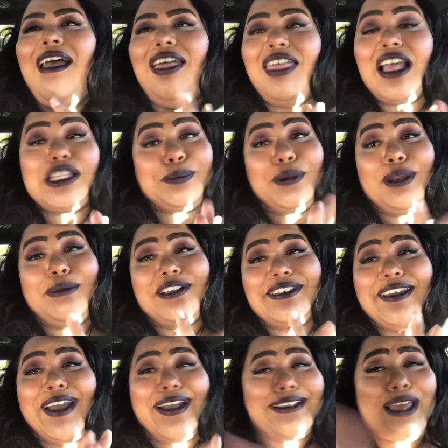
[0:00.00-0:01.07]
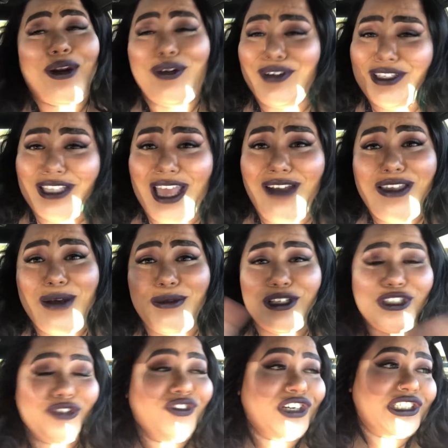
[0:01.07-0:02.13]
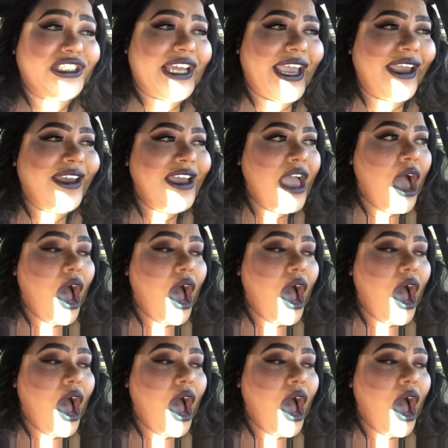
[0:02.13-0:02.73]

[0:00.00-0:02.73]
that's pretty much it, guys. I don't really have that much for today.